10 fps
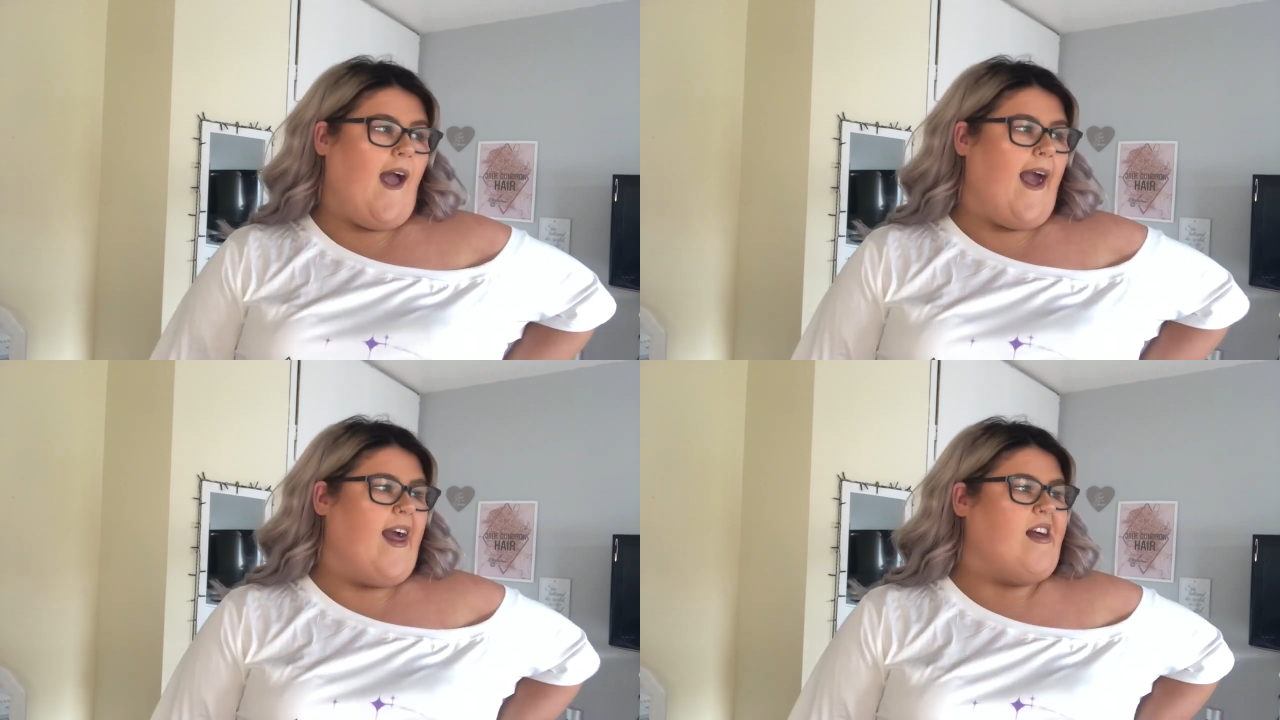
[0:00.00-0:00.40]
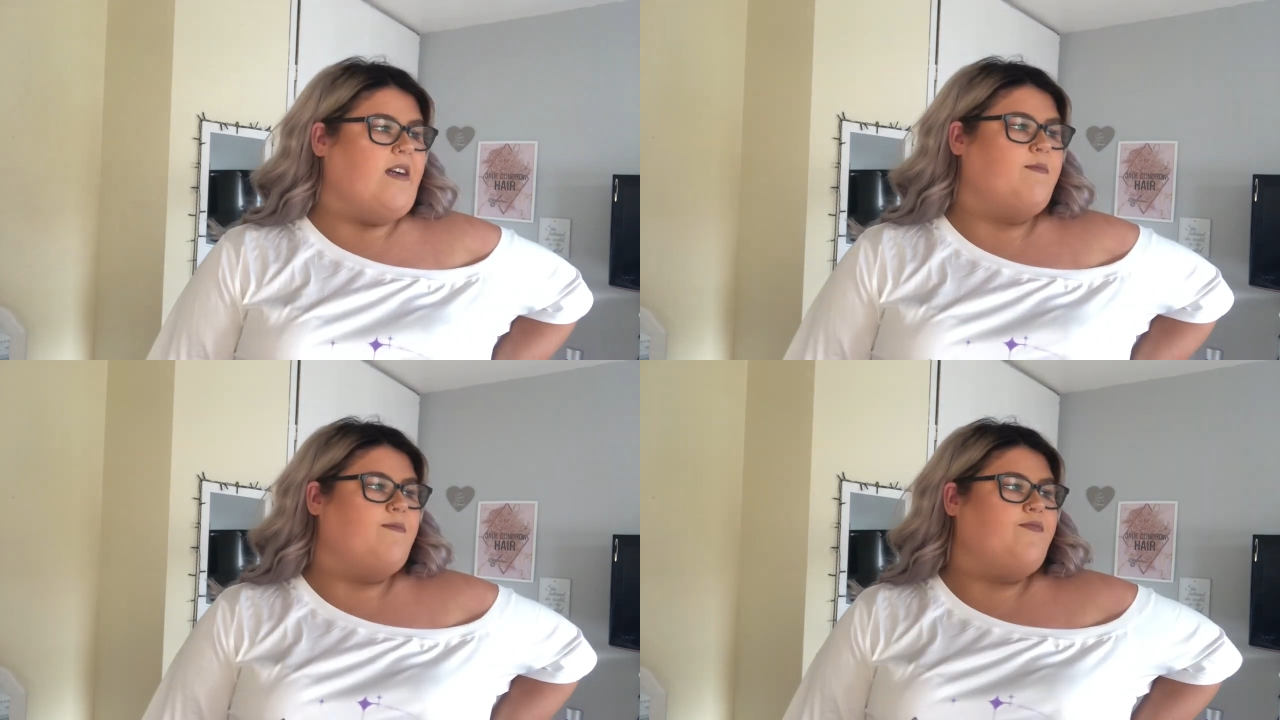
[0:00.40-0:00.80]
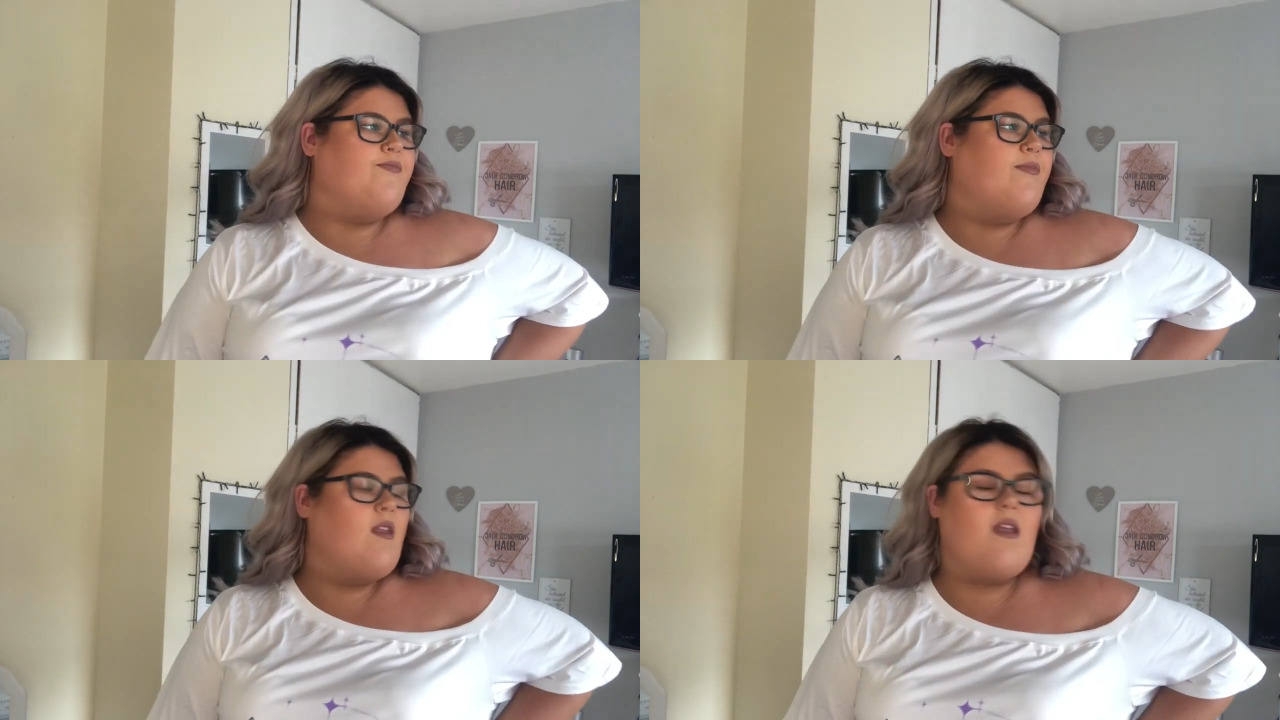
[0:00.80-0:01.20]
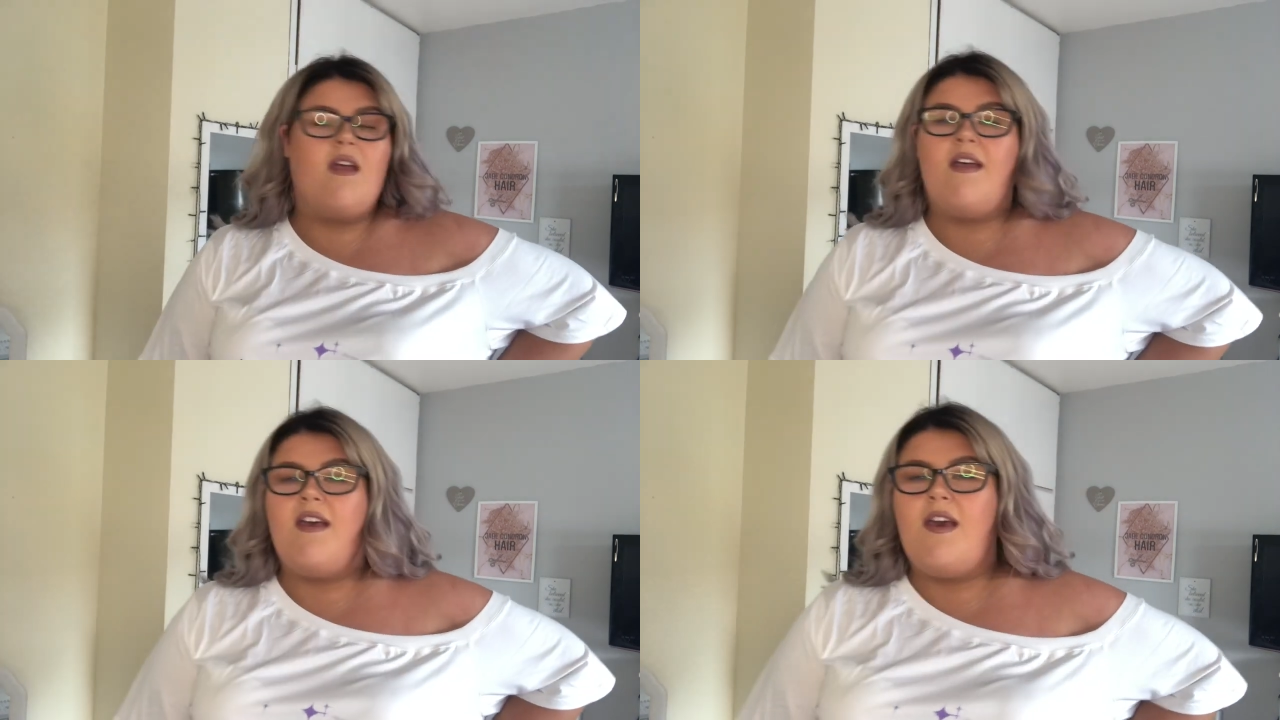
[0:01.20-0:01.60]

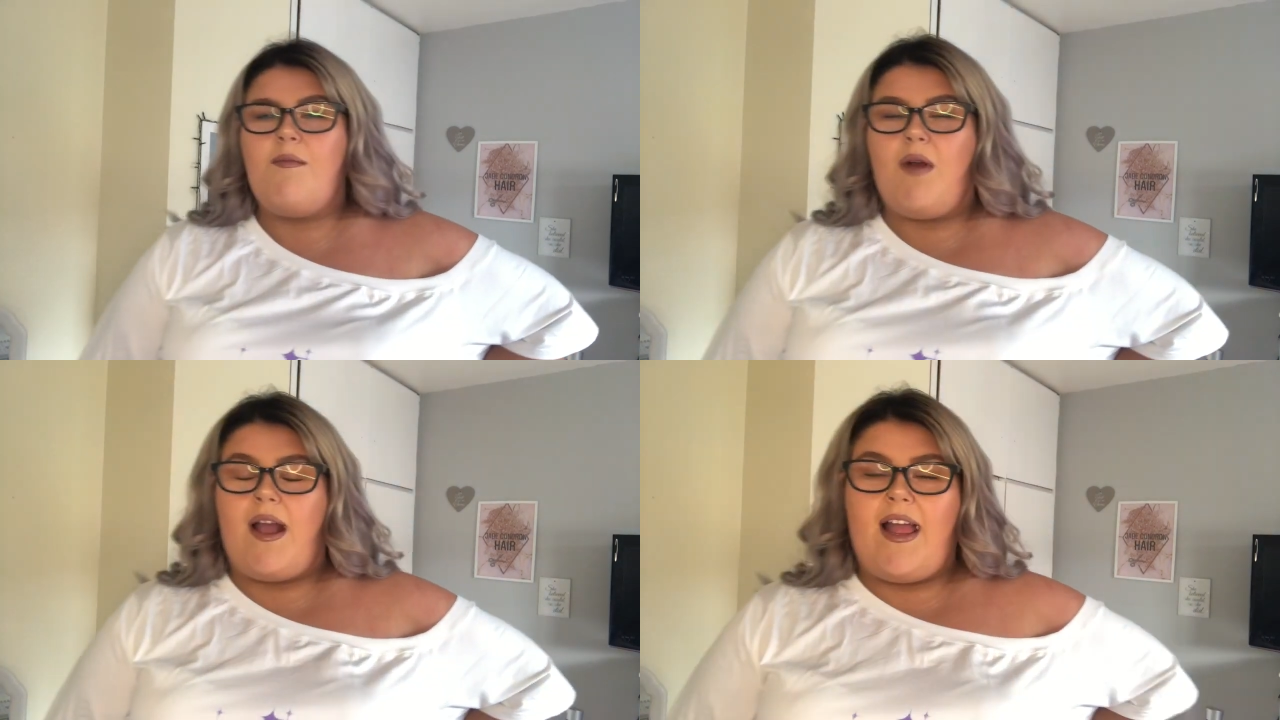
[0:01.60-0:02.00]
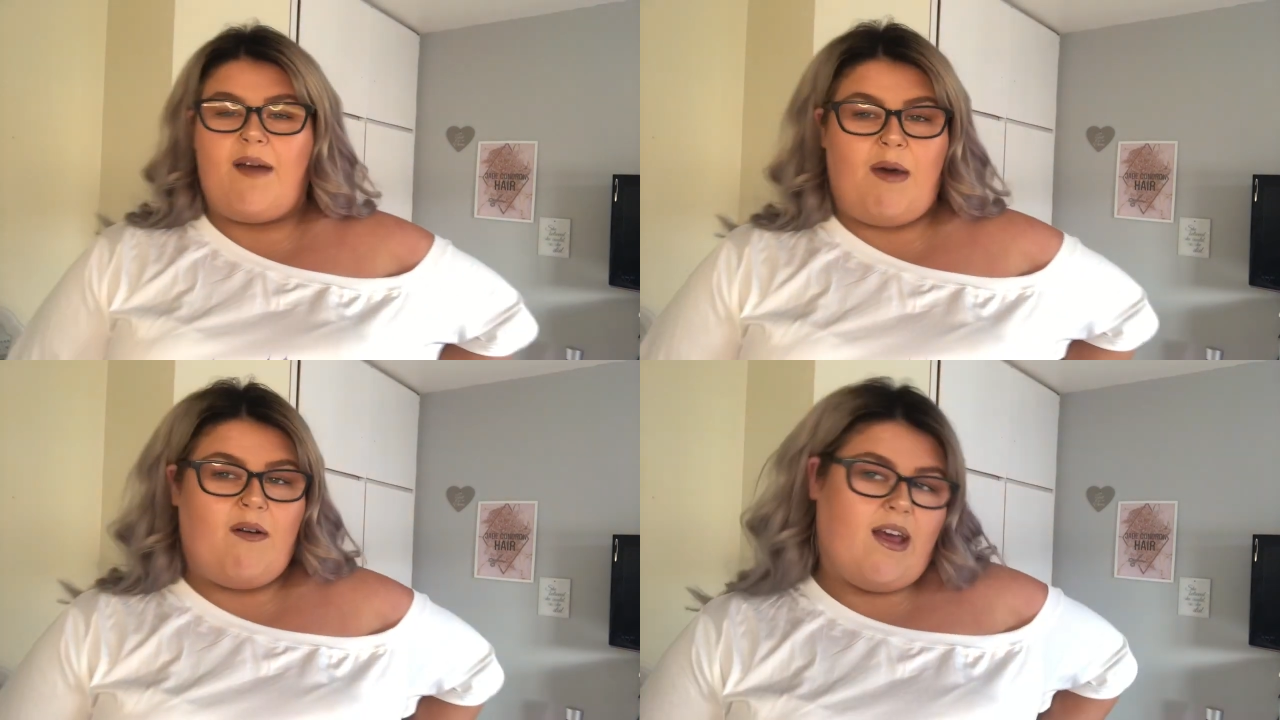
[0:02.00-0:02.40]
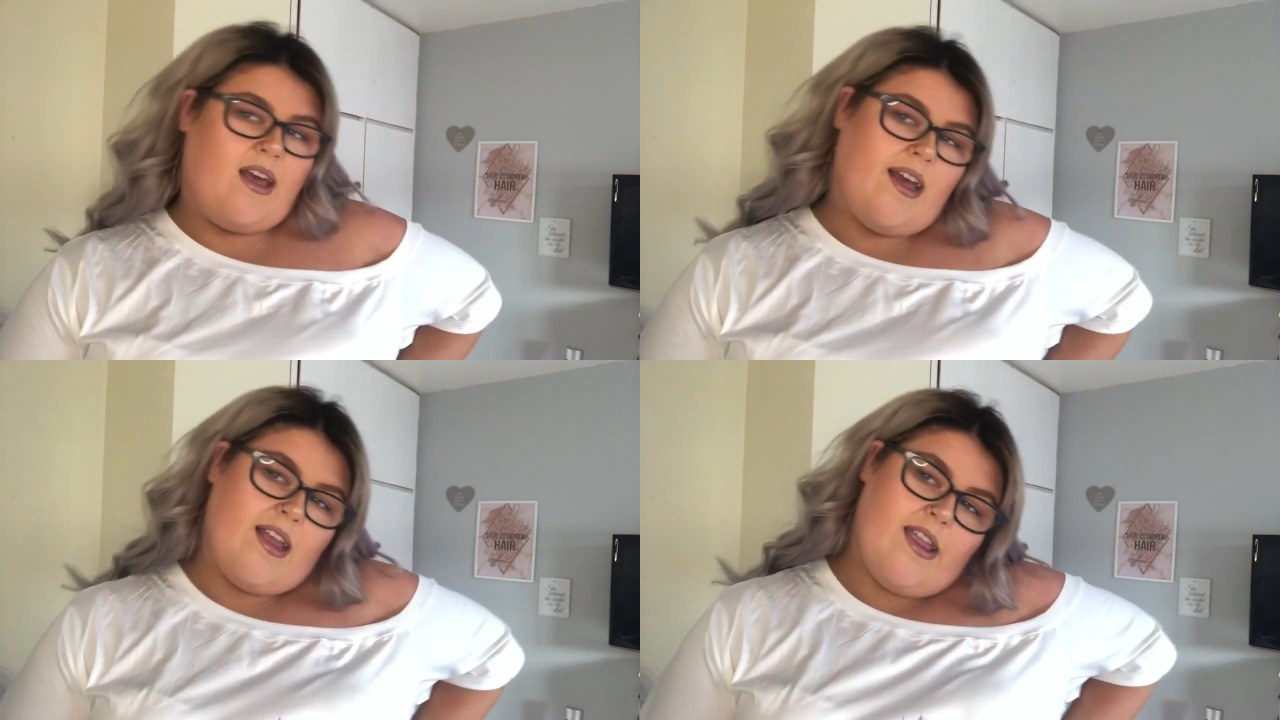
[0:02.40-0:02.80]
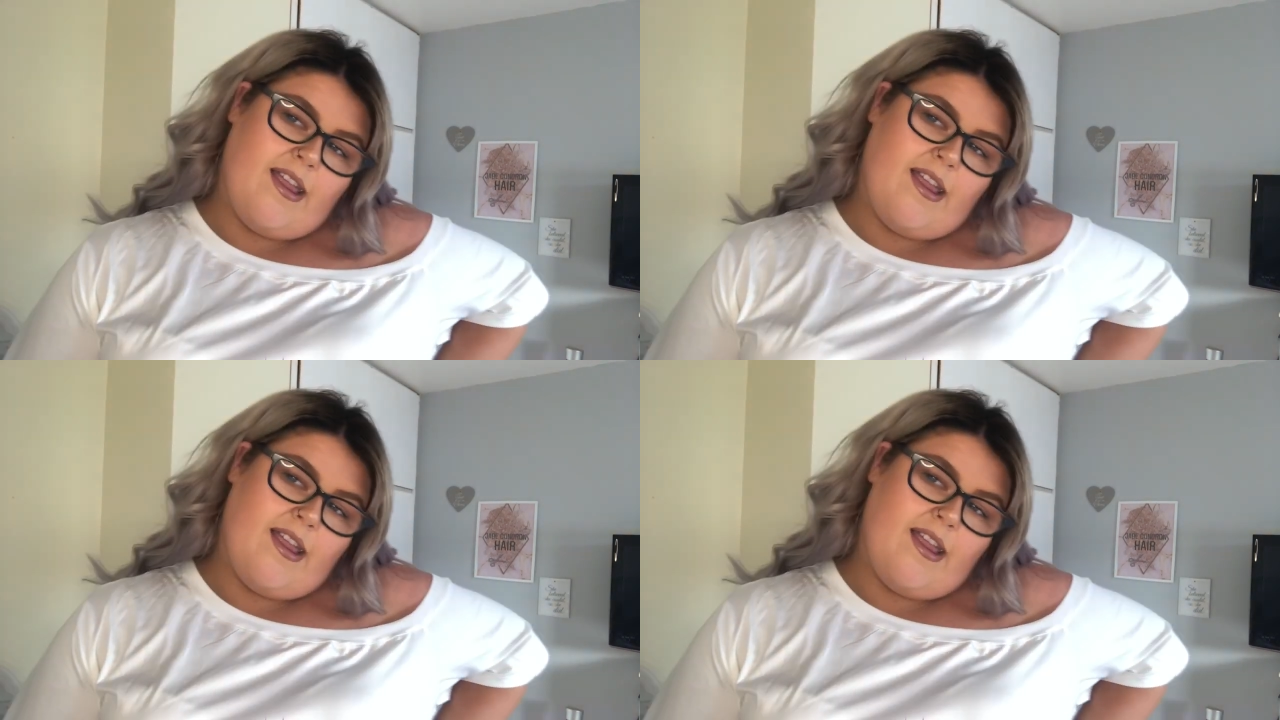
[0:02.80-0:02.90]
Probably like about a